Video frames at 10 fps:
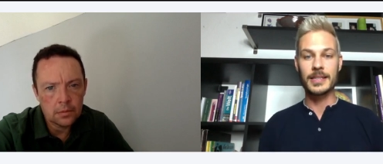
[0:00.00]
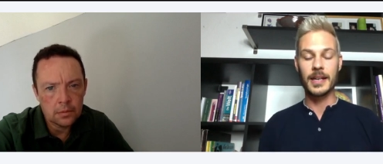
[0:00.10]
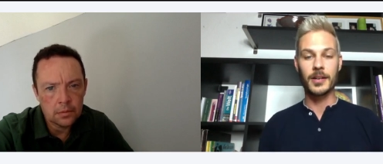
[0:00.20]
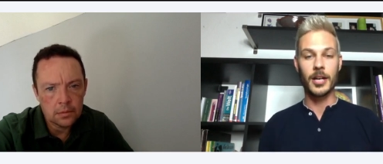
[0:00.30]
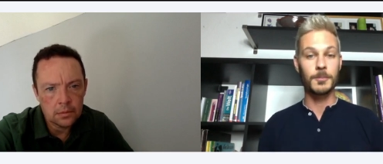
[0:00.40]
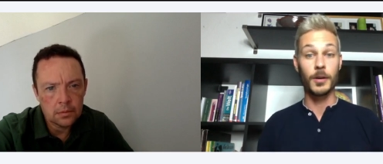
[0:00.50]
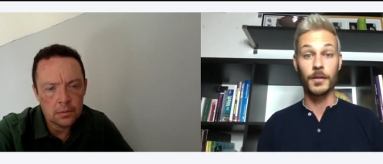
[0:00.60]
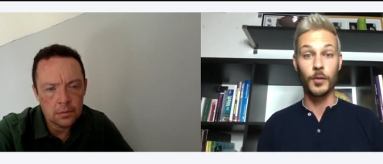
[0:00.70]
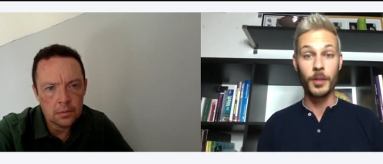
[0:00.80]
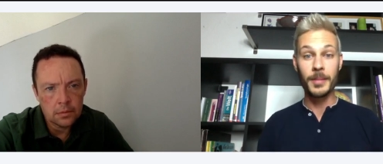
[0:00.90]
Speaker 1: they are not
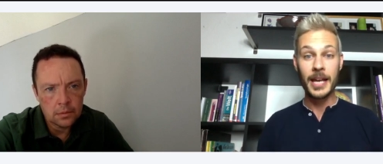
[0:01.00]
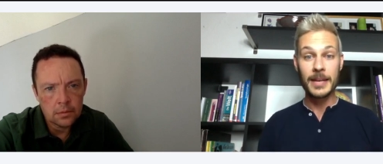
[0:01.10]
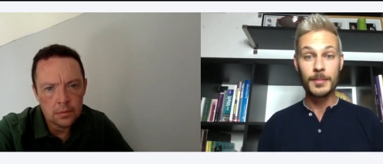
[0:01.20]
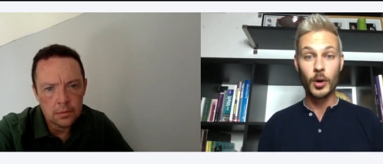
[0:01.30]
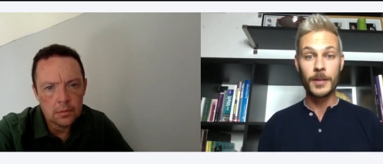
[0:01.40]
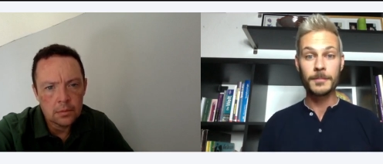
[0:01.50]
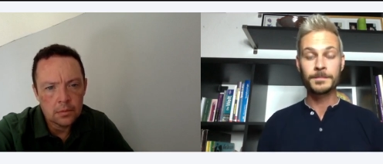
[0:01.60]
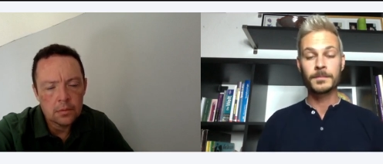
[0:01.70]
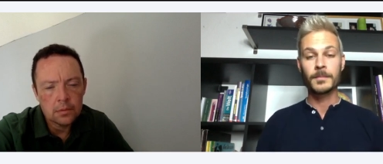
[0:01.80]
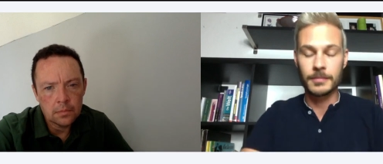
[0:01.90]
performing anymore.
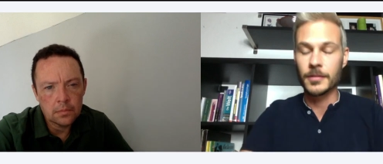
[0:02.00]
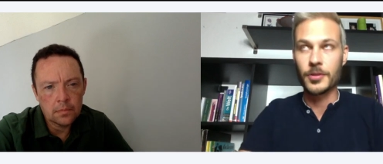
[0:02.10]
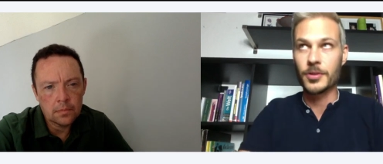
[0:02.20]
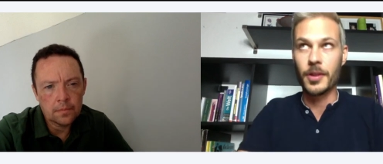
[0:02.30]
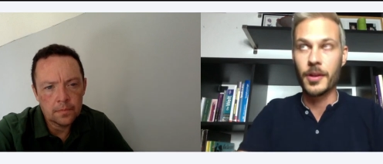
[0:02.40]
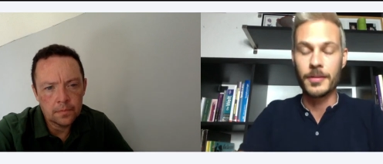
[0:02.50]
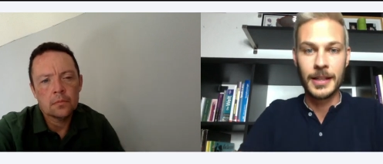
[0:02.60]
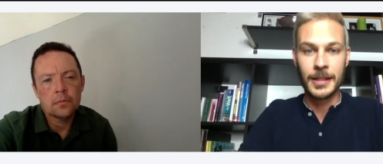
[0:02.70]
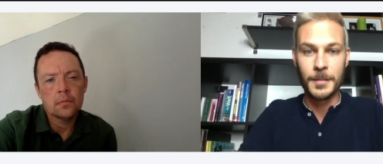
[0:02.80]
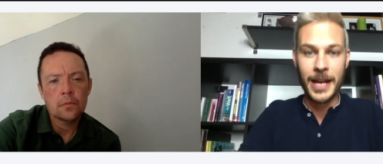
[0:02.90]
Those are the,
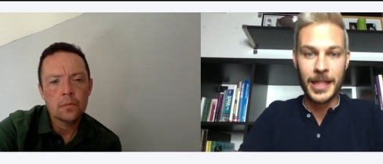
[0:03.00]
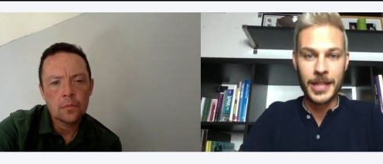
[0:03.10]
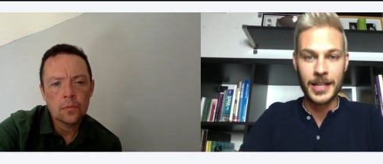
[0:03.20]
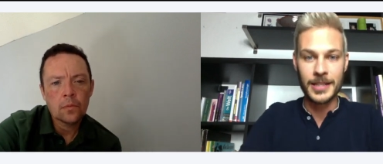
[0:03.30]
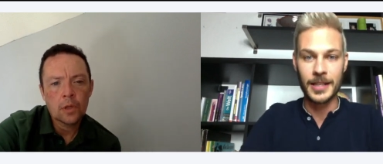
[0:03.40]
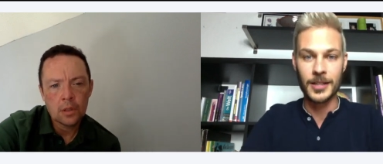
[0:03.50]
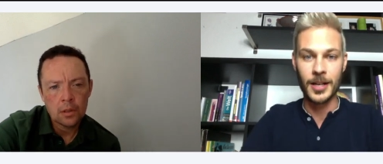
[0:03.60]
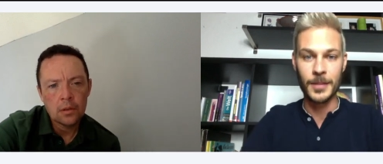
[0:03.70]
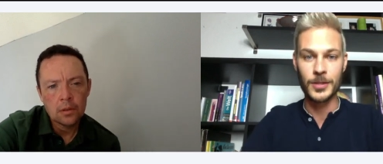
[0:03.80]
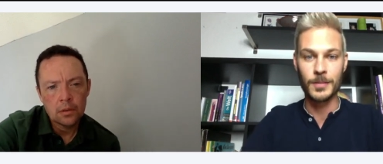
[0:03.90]
the main things that
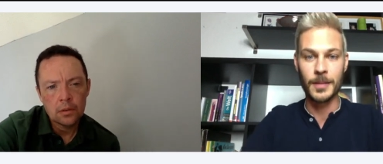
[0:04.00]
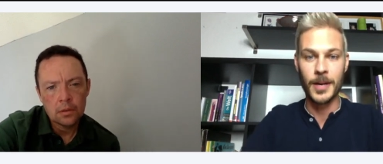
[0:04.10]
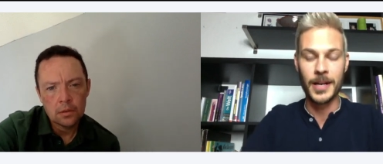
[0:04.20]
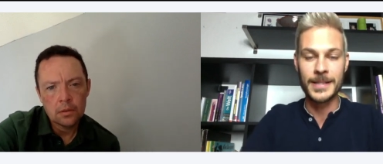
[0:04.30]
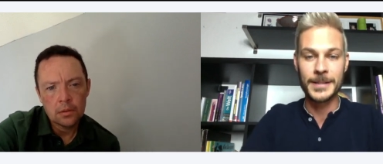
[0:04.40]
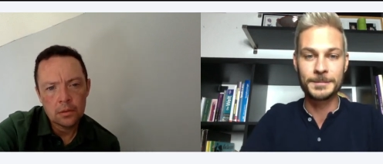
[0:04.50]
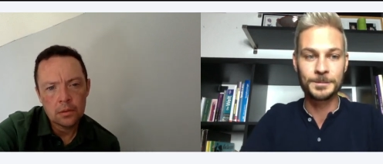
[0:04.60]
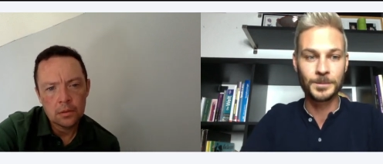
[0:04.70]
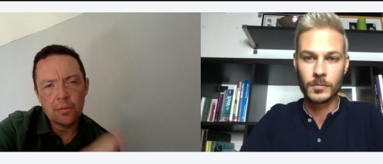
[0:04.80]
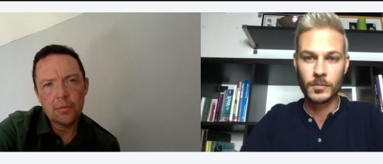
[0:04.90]
come into my mind.
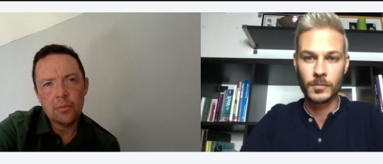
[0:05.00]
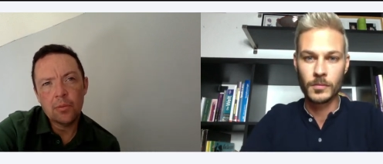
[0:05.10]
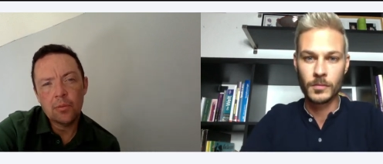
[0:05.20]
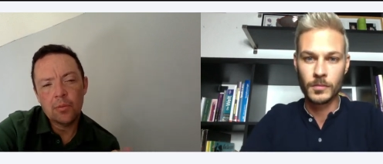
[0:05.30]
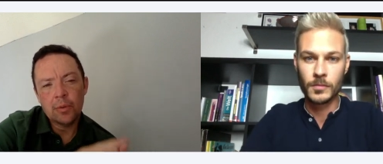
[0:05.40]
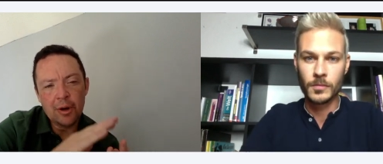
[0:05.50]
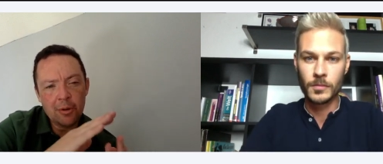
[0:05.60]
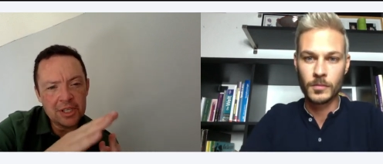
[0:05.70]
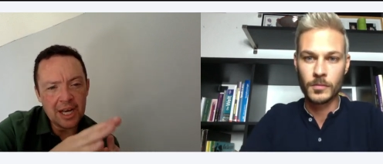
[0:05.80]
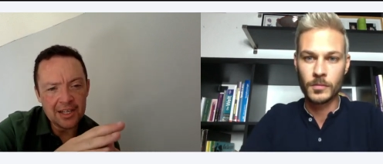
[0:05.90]
Speaker 2: We
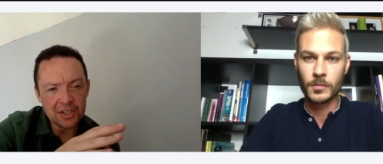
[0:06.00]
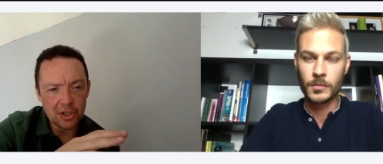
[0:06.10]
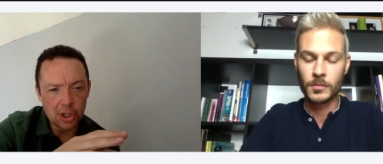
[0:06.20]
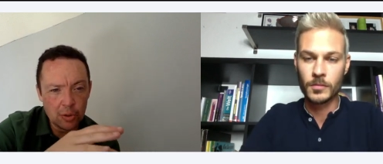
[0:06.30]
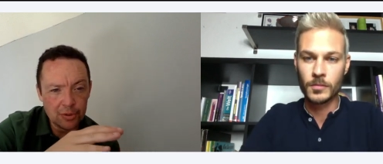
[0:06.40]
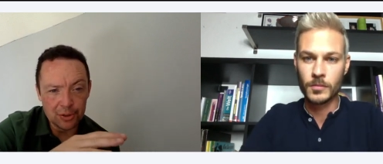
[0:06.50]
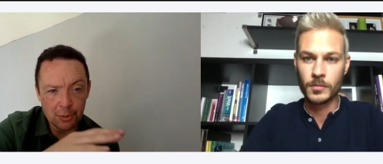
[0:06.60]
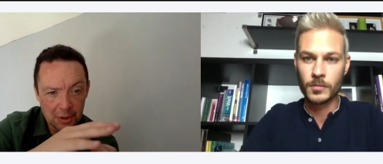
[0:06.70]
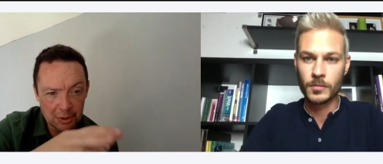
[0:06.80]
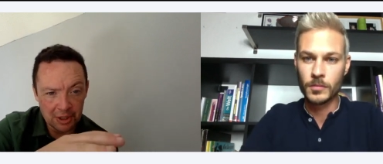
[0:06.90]
always ask as
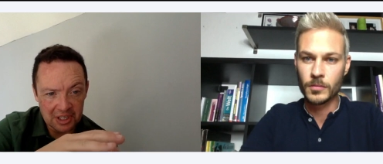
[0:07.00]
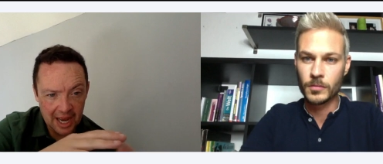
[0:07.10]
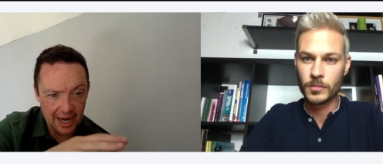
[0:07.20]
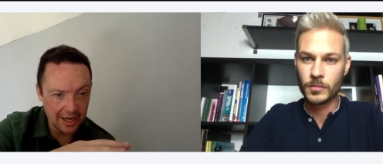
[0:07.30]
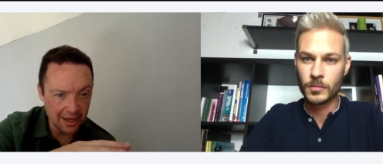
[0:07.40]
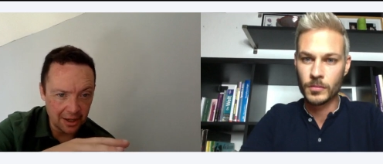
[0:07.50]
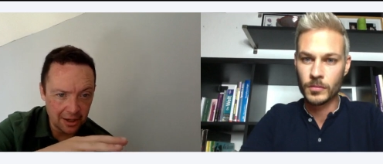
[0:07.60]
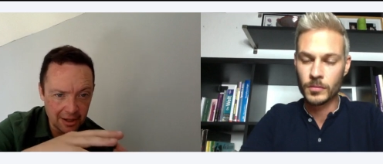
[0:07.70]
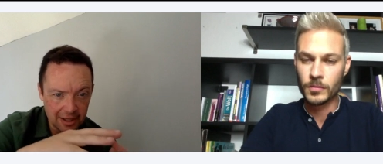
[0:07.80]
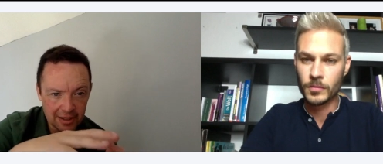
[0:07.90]
coaches when we do the
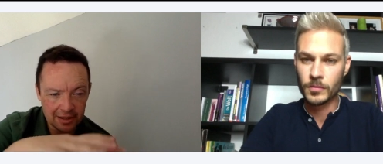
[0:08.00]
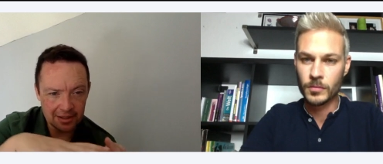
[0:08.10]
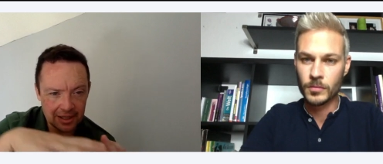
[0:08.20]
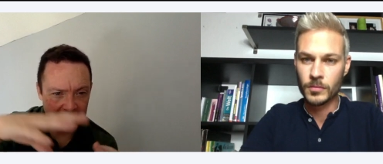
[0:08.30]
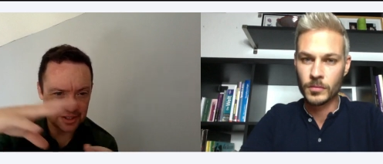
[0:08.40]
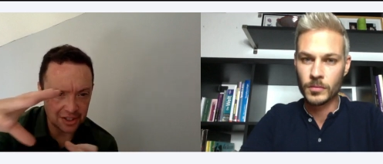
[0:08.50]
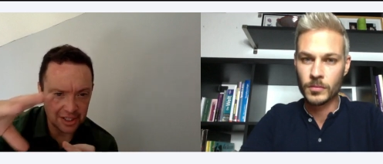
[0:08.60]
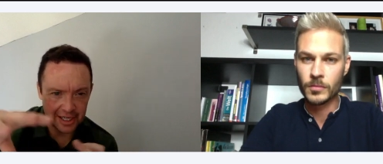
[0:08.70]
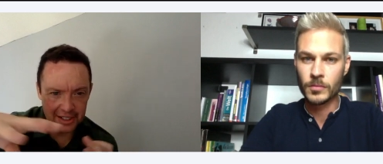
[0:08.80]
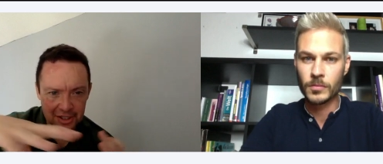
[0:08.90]
technical or the
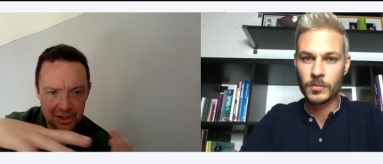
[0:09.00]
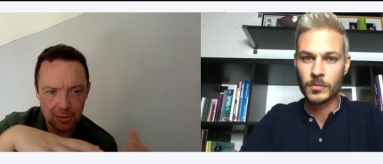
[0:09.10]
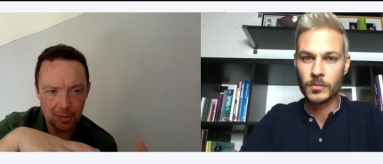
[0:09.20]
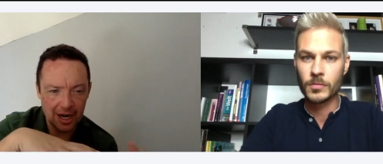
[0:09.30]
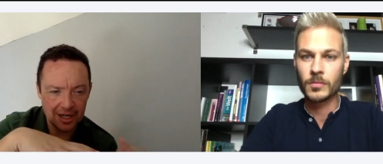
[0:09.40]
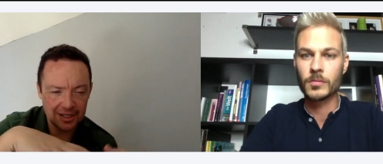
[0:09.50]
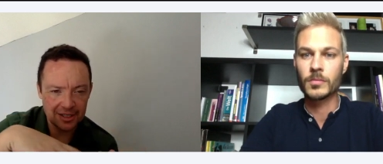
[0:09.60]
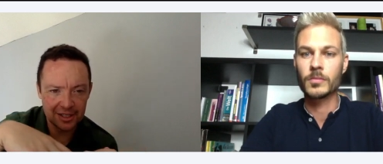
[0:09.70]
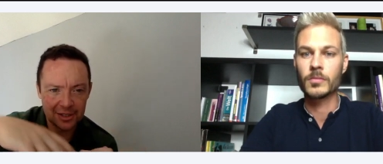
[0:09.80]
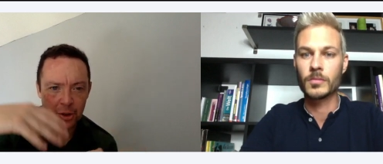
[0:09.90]
exercises or
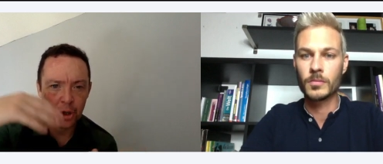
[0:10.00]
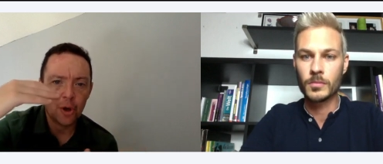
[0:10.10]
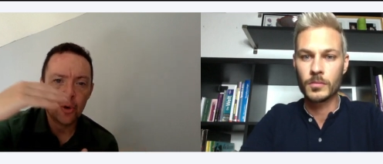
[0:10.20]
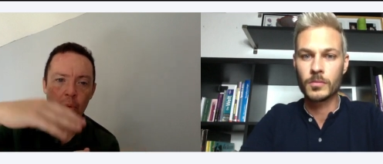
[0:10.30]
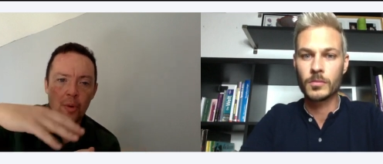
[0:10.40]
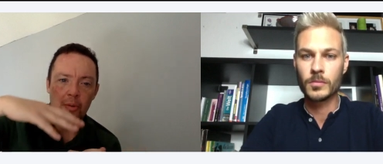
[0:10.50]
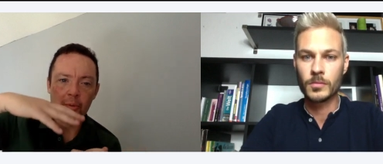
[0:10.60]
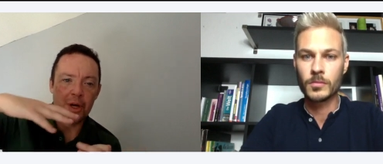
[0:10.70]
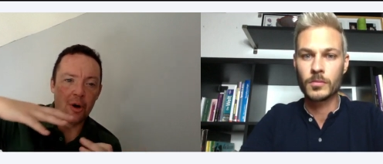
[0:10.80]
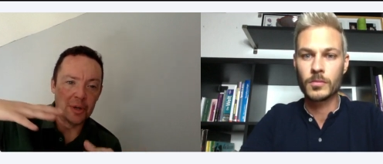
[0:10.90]
practices,
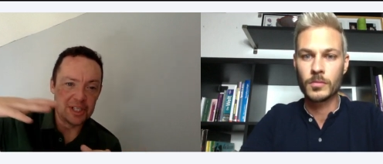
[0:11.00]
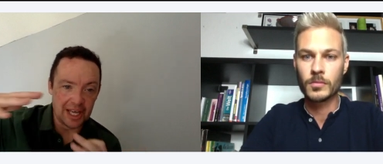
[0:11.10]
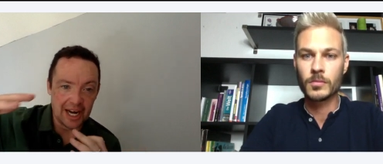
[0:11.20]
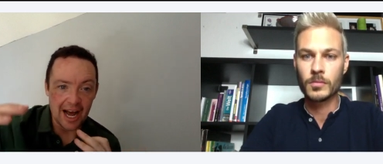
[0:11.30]
we always get